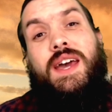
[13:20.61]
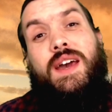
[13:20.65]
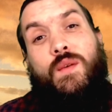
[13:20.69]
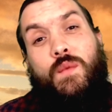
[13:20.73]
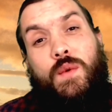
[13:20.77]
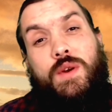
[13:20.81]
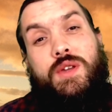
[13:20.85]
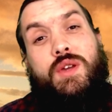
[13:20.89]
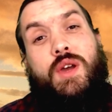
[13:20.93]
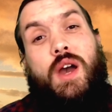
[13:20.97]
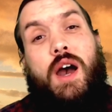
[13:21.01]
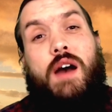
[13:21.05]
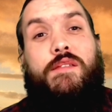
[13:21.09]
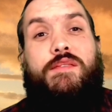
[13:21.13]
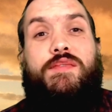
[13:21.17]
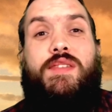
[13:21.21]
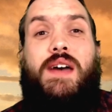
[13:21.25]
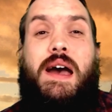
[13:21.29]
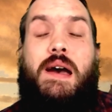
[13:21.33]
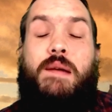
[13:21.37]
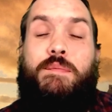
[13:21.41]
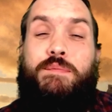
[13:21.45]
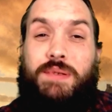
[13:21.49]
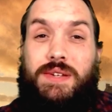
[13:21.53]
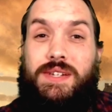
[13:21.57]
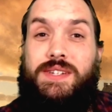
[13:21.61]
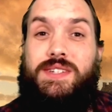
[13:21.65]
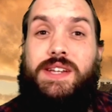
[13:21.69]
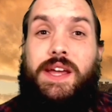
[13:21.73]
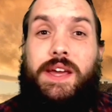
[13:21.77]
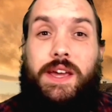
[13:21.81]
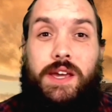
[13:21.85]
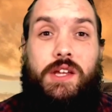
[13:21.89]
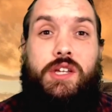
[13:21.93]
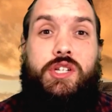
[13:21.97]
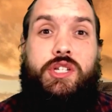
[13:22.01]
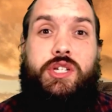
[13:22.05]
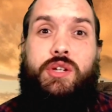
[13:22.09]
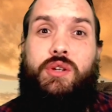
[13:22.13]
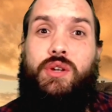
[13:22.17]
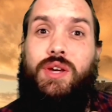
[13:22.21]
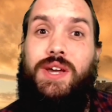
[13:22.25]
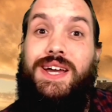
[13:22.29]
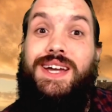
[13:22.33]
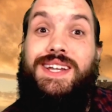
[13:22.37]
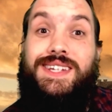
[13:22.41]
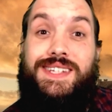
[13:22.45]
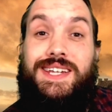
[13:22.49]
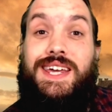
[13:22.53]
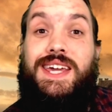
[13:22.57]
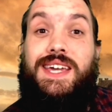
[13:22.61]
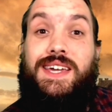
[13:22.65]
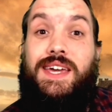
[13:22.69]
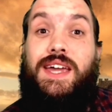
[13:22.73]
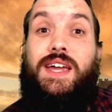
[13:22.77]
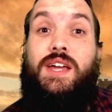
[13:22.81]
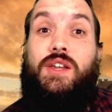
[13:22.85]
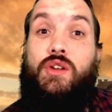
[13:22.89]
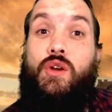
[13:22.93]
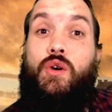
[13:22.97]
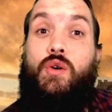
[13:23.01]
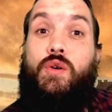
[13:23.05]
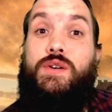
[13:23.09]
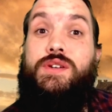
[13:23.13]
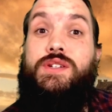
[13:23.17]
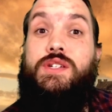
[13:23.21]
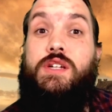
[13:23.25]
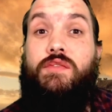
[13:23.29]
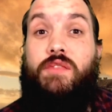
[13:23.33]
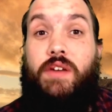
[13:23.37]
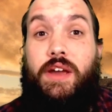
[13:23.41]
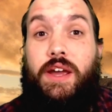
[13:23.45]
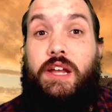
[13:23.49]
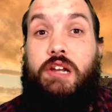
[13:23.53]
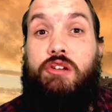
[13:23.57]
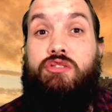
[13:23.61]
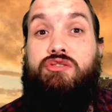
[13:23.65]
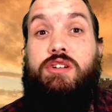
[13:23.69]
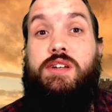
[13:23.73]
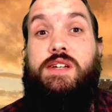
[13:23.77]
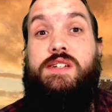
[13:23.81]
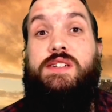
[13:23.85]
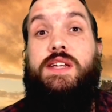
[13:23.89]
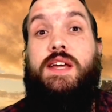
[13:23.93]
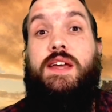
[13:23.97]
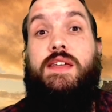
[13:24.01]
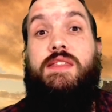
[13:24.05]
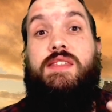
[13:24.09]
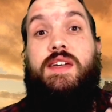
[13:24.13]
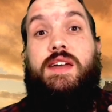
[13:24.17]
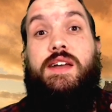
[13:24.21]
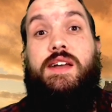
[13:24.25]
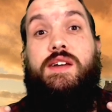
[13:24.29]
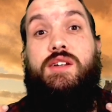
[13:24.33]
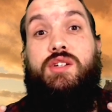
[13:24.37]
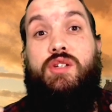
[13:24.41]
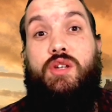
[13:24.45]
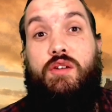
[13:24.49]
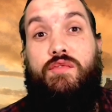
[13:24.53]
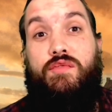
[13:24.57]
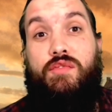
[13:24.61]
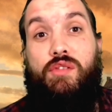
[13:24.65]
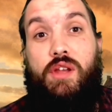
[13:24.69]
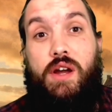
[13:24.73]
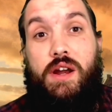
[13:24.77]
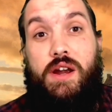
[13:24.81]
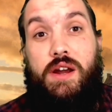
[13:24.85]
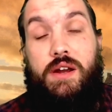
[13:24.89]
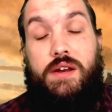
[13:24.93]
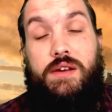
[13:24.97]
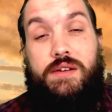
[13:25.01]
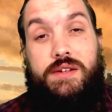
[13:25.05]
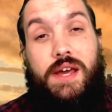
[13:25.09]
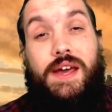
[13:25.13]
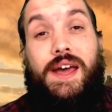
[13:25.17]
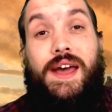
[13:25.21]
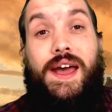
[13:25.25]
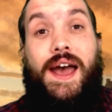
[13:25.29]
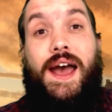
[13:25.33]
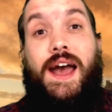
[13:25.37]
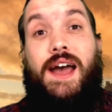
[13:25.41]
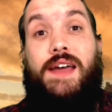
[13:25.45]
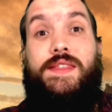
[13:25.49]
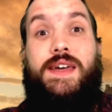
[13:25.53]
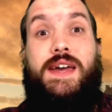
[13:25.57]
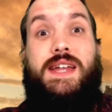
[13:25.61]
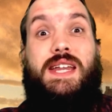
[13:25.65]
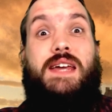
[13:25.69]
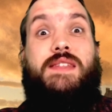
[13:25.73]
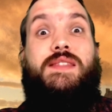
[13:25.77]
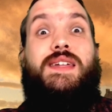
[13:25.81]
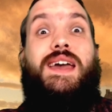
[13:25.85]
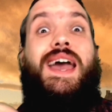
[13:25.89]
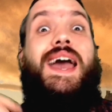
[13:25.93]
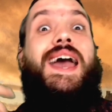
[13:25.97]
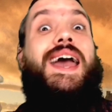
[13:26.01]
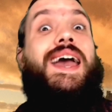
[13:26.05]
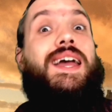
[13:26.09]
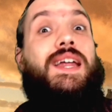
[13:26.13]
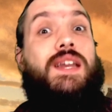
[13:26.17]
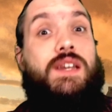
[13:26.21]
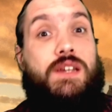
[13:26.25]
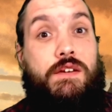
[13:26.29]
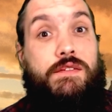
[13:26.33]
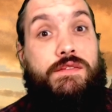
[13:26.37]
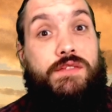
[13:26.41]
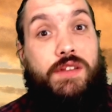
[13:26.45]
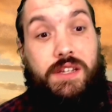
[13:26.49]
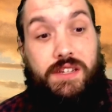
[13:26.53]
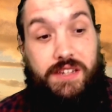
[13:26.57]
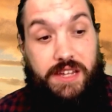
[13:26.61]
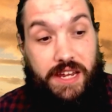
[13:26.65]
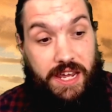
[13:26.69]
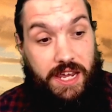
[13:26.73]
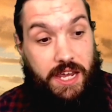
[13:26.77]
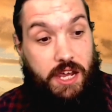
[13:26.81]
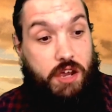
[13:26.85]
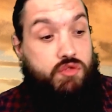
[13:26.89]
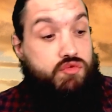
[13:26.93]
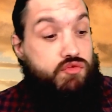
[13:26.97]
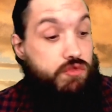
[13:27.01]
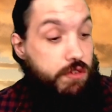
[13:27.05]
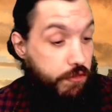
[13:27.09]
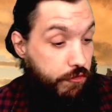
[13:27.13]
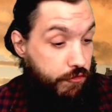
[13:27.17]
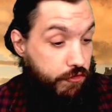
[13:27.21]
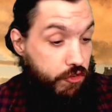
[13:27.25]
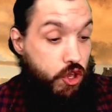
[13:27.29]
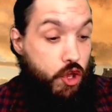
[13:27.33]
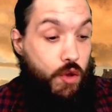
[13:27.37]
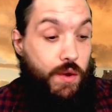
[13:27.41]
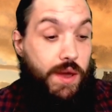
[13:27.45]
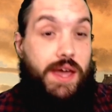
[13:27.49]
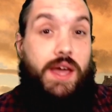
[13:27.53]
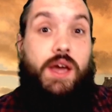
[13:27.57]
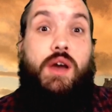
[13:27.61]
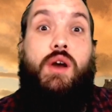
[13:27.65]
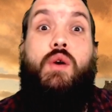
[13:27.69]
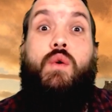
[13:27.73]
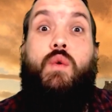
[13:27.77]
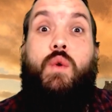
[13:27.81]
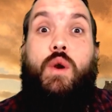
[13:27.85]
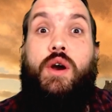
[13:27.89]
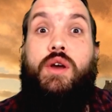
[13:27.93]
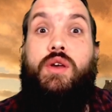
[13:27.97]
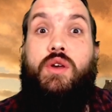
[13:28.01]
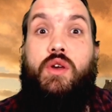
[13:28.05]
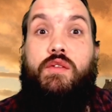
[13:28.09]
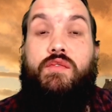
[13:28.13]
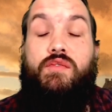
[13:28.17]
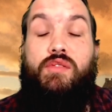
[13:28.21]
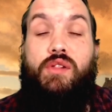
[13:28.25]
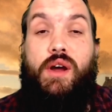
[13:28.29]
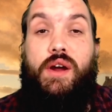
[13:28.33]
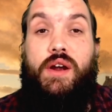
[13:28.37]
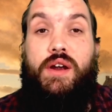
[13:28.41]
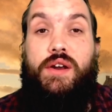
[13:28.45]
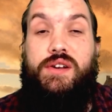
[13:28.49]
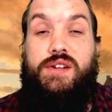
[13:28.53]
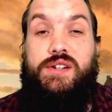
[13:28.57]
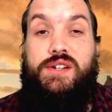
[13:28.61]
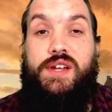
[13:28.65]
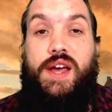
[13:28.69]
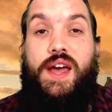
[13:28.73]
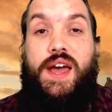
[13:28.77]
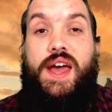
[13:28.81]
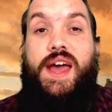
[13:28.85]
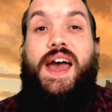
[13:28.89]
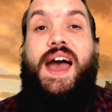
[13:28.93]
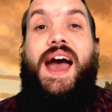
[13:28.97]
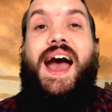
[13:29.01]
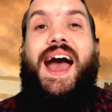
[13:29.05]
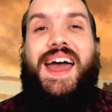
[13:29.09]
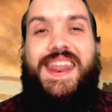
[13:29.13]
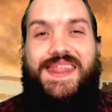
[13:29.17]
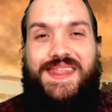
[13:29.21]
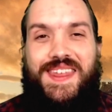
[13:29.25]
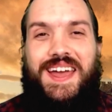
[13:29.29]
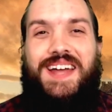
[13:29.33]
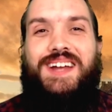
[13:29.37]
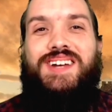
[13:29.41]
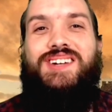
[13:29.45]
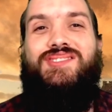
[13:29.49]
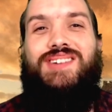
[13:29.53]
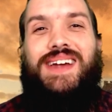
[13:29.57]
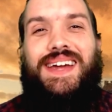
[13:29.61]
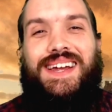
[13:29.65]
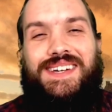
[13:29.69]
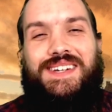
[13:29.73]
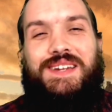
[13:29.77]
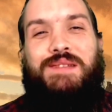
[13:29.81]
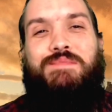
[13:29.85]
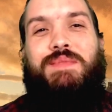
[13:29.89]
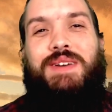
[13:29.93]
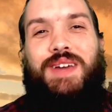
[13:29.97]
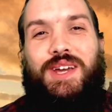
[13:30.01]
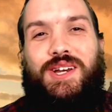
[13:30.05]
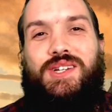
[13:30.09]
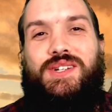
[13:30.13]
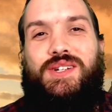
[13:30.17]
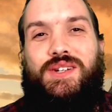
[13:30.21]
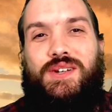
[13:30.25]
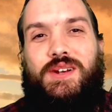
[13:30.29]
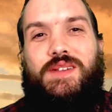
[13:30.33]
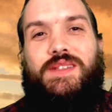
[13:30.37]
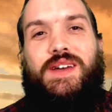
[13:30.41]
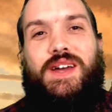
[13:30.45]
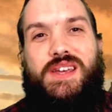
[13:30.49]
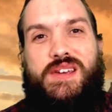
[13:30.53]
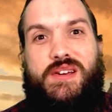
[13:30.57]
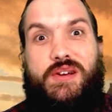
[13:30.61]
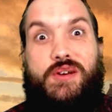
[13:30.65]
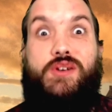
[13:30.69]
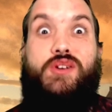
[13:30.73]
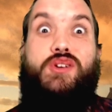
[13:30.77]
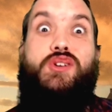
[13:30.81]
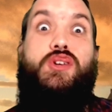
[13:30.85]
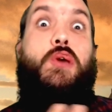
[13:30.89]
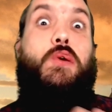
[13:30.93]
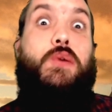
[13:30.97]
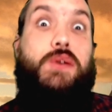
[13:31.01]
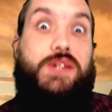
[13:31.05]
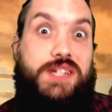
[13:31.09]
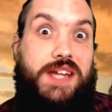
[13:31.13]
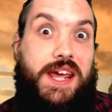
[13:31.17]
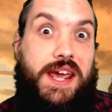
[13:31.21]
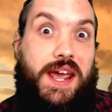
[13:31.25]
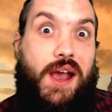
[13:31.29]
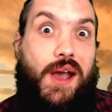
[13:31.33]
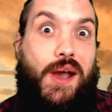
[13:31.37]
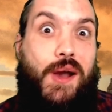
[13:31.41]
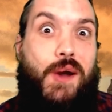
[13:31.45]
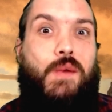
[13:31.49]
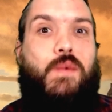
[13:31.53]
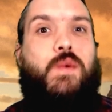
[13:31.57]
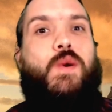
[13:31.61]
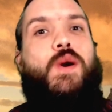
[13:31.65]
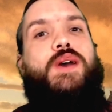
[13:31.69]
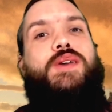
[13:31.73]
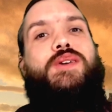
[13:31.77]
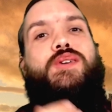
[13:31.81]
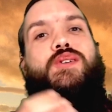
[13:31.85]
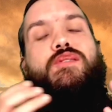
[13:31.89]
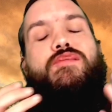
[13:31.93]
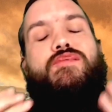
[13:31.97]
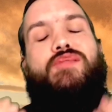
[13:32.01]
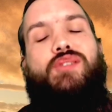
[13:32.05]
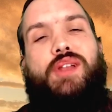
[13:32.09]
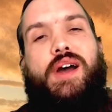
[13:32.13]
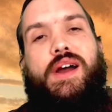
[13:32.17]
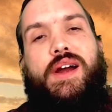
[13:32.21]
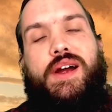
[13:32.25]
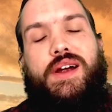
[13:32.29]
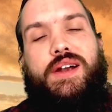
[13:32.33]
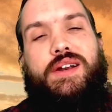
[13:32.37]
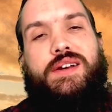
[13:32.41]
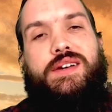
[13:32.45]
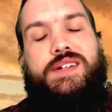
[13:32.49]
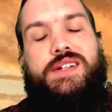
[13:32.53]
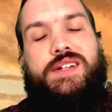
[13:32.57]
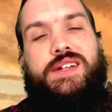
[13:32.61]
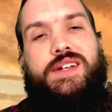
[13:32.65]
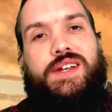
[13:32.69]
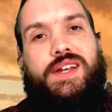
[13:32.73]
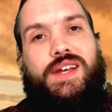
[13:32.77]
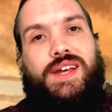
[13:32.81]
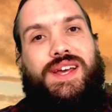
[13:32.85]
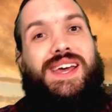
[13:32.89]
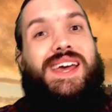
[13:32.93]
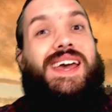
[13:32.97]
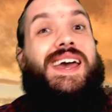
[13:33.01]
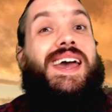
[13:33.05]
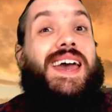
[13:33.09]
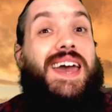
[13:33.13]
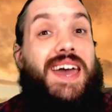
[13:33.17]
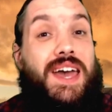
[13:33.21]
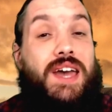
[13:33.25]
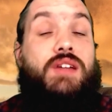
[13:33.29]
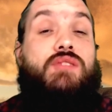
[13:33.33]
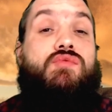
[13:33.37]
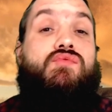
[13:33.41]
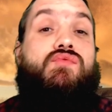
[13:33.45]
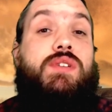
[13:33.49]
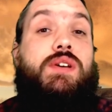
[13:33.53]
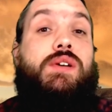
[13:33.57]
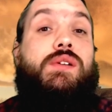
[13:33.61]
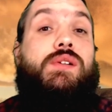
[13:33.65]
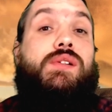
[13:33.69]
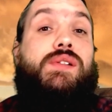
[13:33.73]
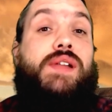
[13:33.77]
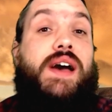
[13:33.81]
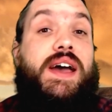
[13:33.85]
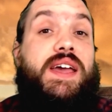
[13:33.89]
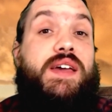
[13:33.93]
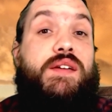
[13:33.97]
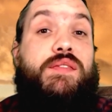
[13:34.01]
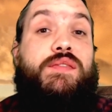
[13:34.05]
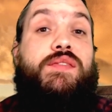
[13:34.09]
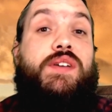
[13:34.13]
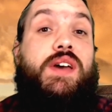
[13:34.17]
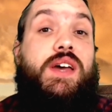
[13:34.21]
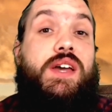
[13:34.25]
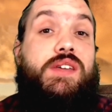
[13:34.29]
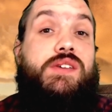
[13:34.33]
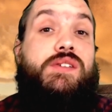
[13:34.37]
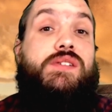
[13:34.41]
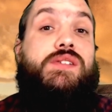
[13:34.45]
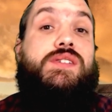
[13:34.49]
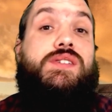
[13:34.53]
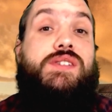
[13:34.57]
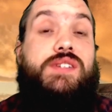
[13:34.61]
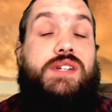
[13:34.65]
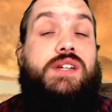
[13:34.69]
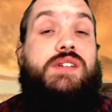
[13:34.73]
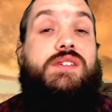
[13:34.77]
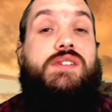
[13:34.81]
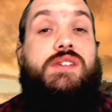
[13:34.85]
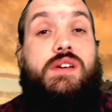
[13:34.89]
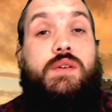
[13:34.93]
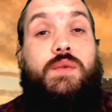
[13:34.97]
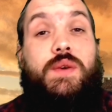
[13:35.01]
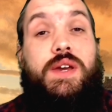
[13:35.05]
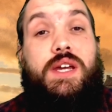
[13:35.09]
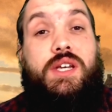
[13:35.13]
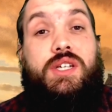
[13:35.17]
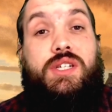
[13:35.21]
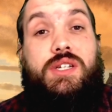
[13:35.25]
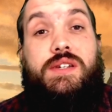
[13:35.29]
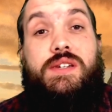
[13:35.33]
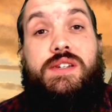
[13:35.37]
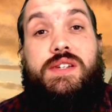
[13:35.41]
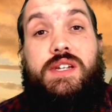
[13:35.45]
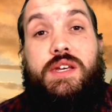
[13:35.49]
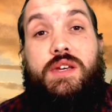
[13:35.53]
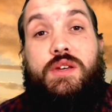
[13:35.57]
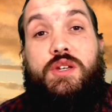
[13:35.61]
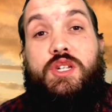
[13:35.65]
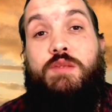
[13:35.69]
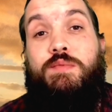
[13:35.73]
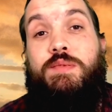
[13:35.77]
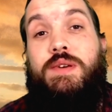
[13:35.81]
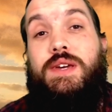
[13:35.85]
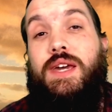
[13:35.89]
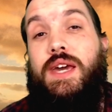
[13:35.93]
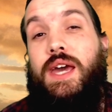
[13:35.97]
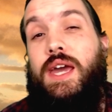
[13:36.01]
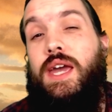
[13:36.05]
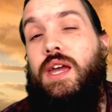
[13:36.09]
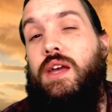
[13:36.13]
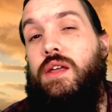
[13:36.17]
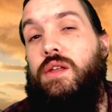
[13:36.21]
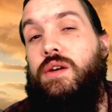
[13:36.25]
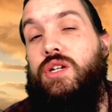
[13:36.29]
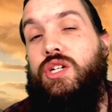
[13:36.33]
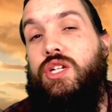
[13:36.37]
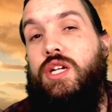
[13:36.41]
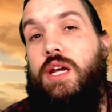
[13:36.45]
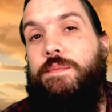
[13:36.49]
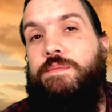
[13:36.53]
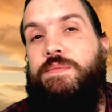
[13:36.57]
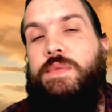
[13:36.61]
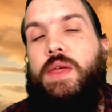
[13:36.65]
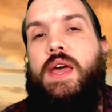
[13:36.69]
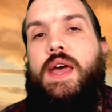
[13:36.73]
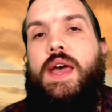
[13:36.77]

When you have that beside you, taking notes of interesting things you've learned, and then at the end of the day reviewing what you've learned, and then trying to make sure that you're using what you've learned in real life, in your situations that you speak English in.